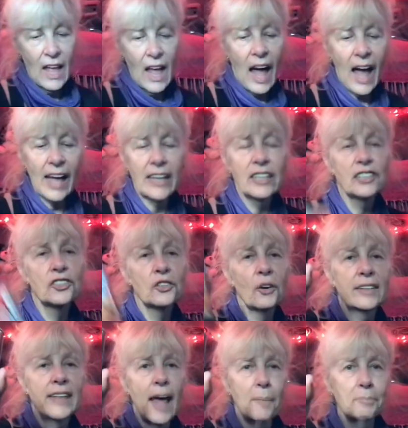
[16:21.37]
I
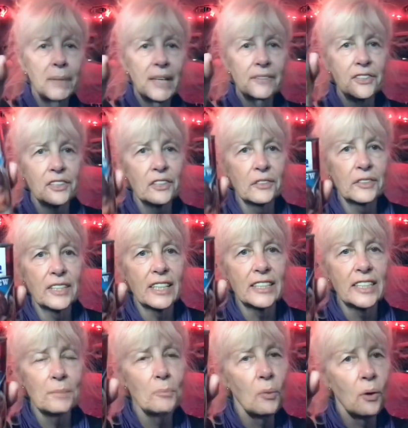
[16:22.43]
enjoyed that beef stew
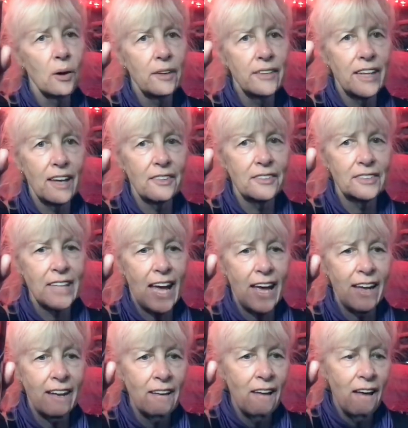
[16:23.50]
Dinty Moore the other
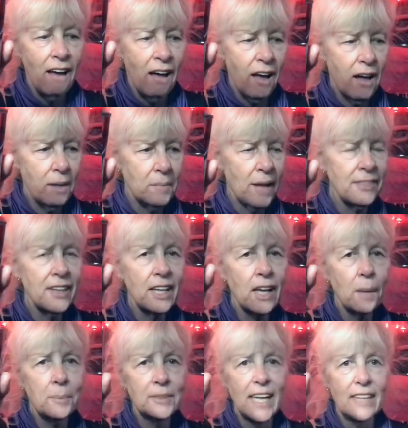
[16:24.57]
day. I think a
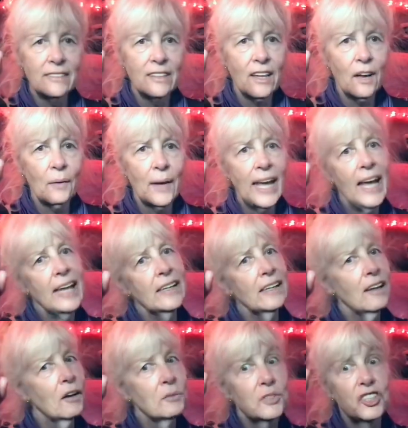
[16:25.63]
couple days ago I ate it.
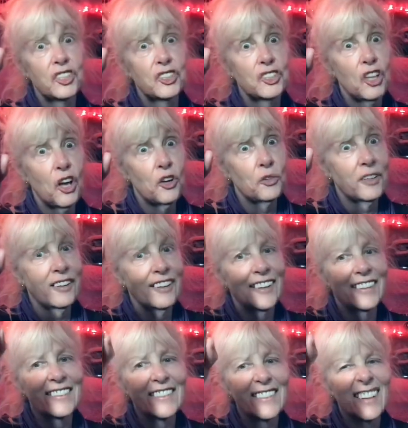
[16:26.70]
It was so
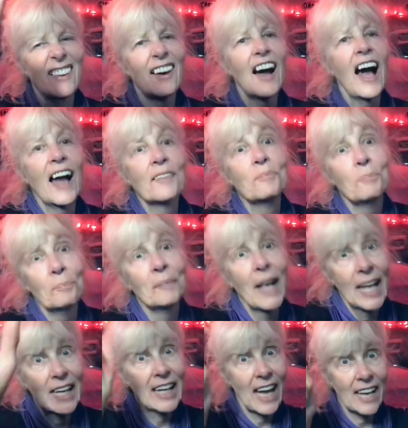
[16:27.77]
good. So I got